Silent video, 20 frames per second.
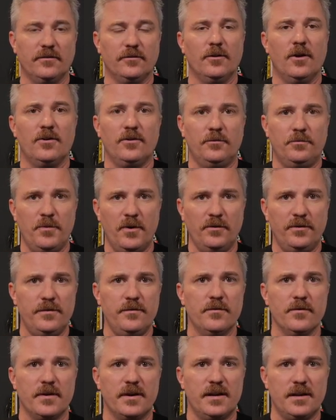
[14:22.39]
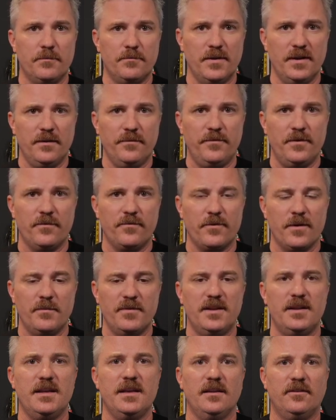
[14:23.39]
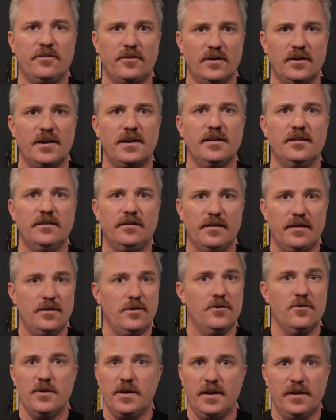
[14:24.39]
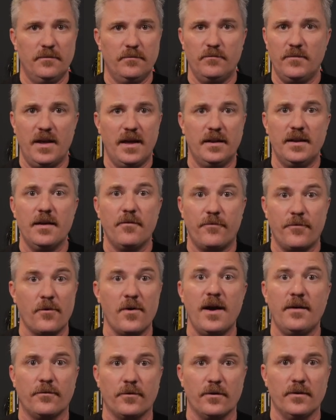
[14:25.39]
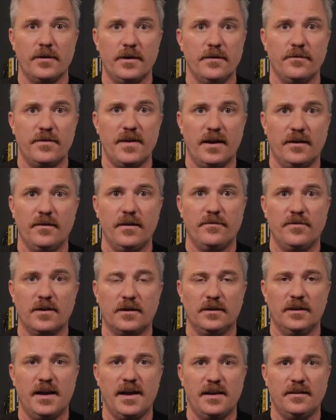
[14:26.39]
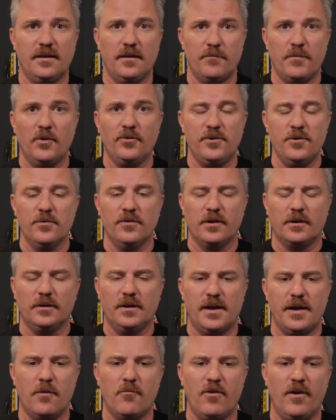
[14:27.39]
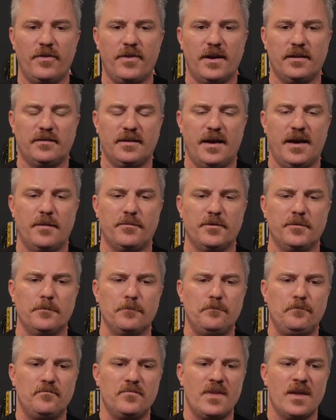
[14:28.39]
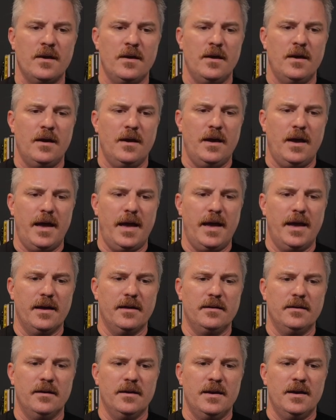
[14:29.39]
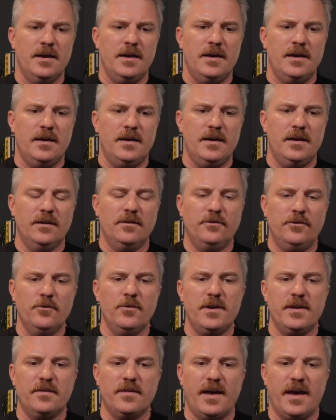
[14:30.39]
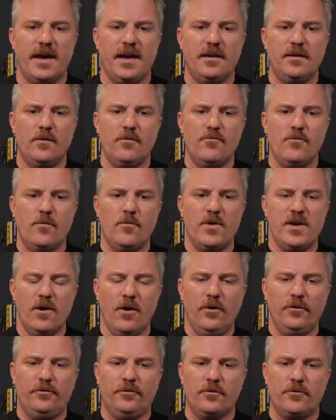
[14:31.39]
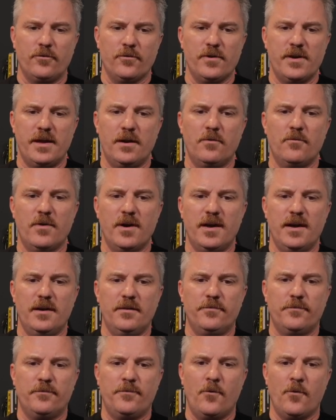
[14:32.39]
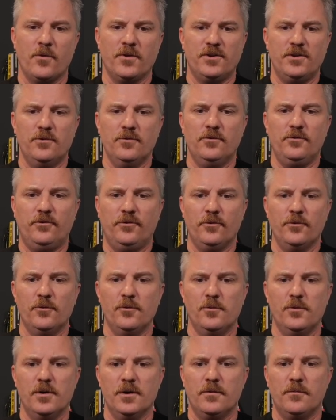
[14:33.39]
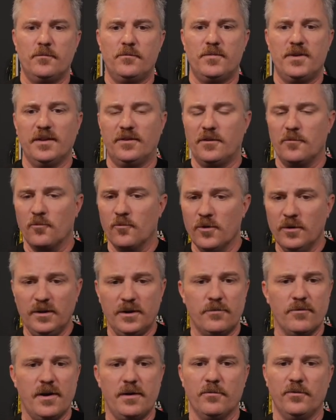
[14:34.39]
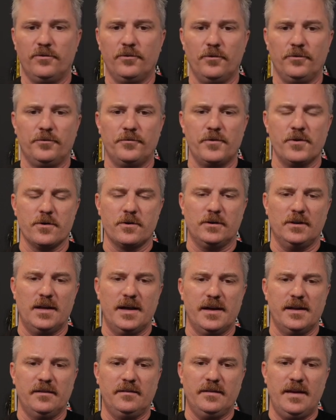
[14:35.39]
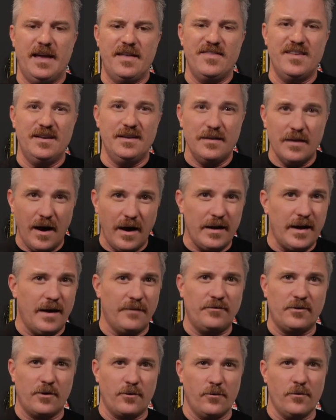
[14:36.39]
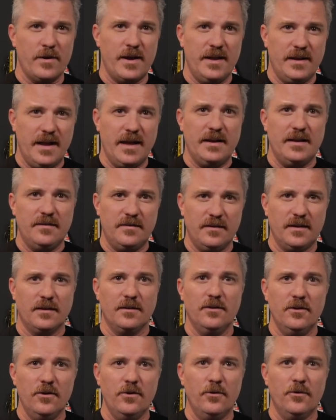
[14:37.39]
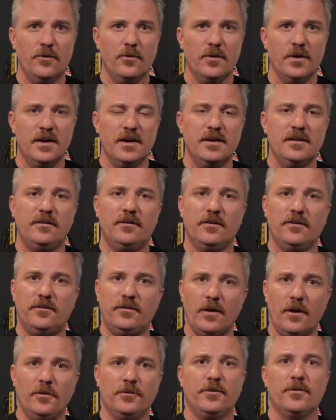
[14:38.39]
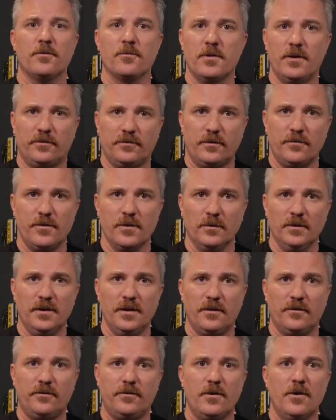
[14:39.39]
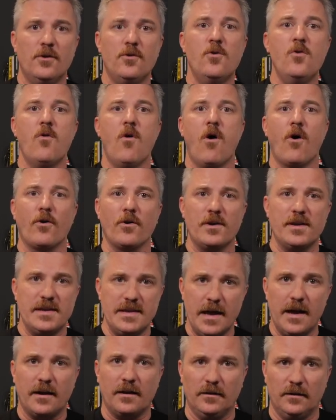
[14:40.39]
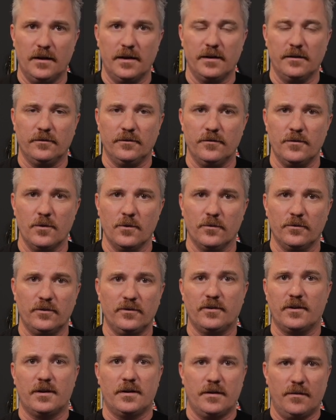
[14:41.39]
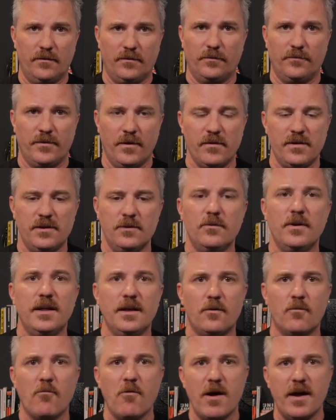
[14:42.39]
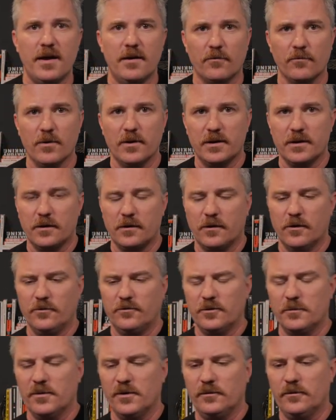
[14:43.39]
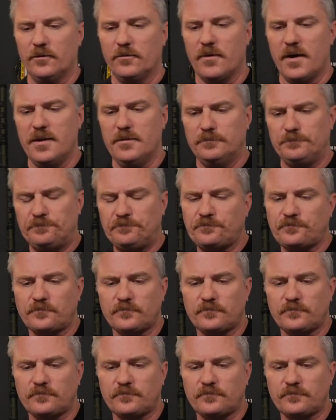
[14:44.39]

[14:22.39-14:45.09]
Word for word: As long as both of you are getting benefit from it, it's going to continue in, in forever if that if the client if both you and the client want that to happen. And in doing that, we also create a way for you to get the really great results for your clients, and then not have to create anything new to sell to the rest of your list who aren't yet clients of yours. It's a, it's a very unique way of running a coaching business, right?